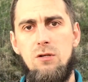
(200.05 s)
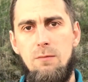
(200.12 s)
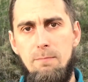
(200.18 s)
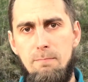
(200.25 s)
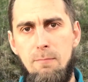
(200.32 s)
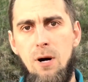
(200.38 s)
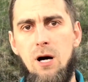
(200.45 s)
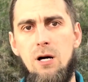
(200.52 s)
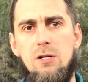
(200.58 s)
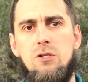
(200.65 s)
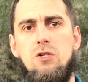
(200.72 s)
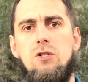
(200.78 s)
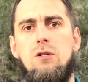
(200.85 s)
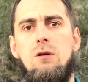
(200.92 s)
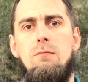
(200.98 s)
much
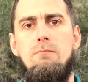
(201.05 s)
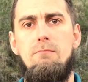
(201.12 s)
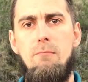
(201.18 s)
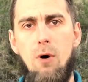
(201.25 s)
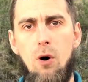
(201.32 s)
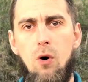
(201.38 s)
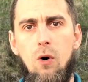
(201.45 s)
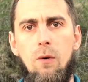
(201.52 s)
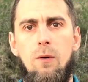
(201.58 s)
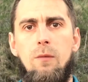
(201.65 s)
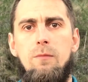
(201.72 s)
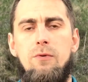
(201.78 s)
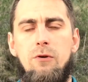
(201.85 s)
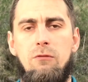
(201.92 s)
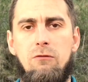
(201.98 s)
more
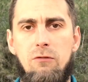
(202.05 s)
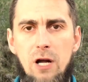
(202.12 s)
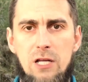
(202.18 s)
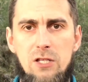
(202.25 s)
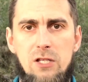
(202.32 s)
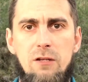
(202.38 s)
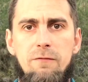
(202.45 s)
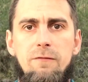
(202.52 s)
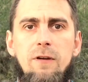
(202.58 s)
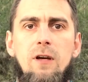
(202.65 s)
progressive